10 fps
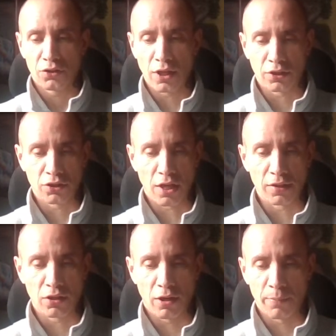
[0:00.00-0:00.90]
such as
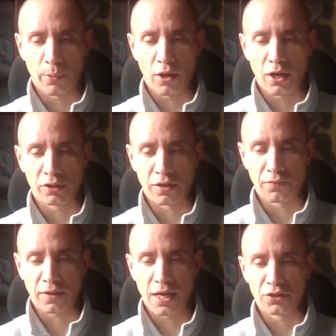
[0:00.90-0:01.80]
underlying party
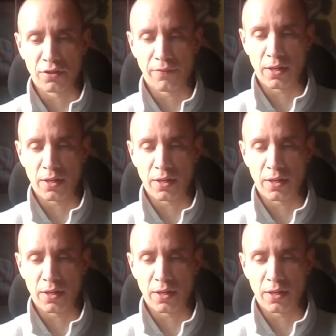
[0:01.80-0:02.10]
identification